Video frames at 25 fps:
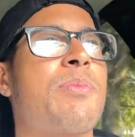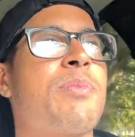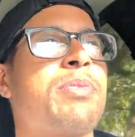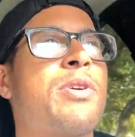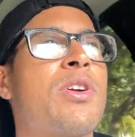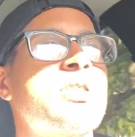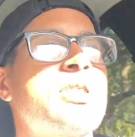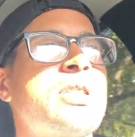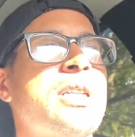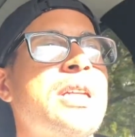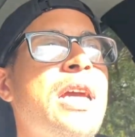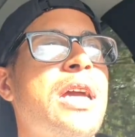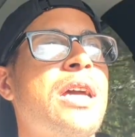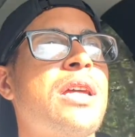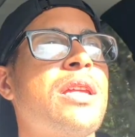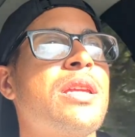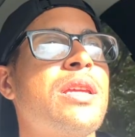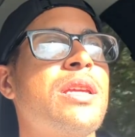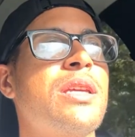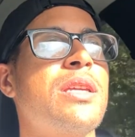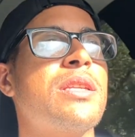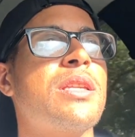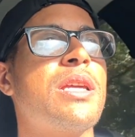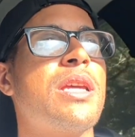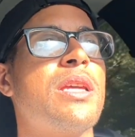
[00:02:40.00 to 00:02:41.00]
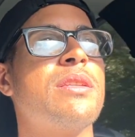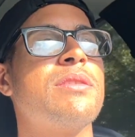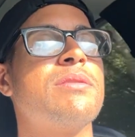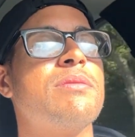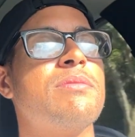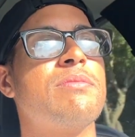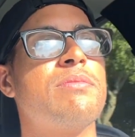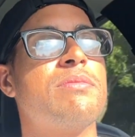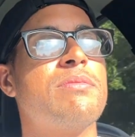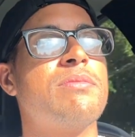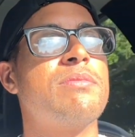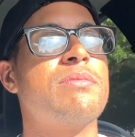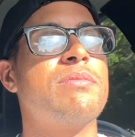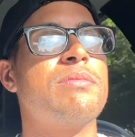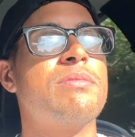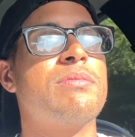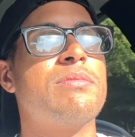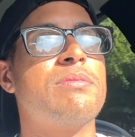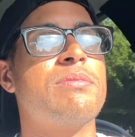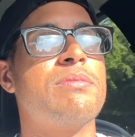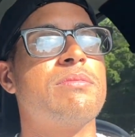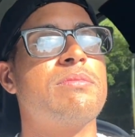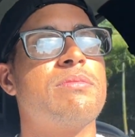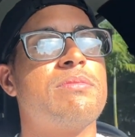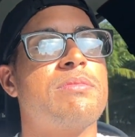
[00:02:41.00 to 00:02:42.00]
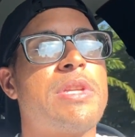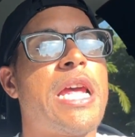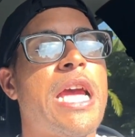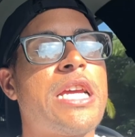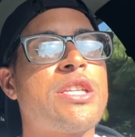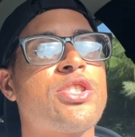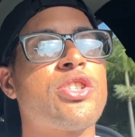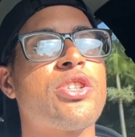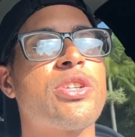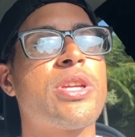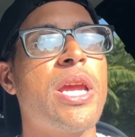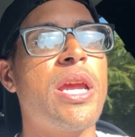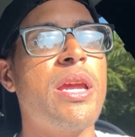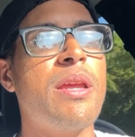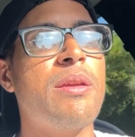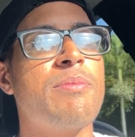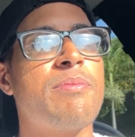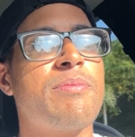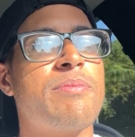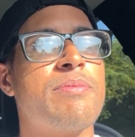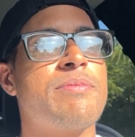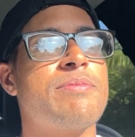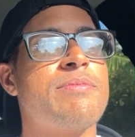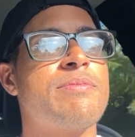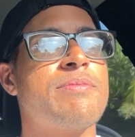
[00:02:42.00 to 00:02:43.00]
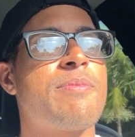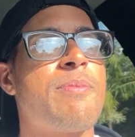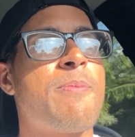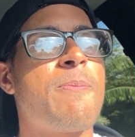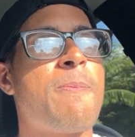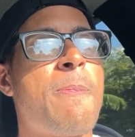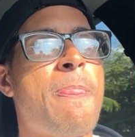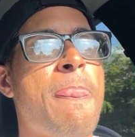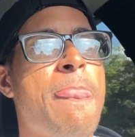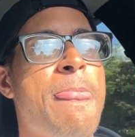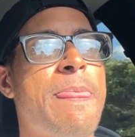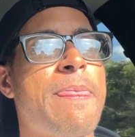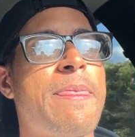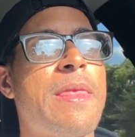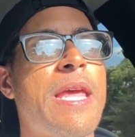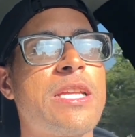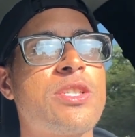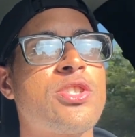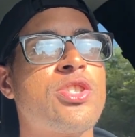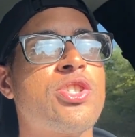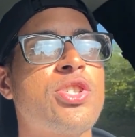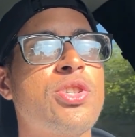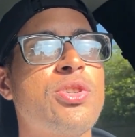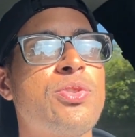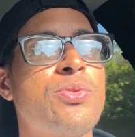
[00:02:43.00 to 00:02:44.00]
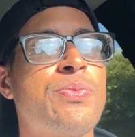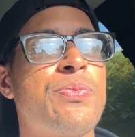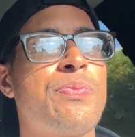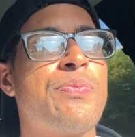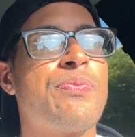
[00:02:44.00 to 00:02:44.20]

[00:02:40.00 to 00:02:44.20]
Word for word: personality, then that's your game. That's you.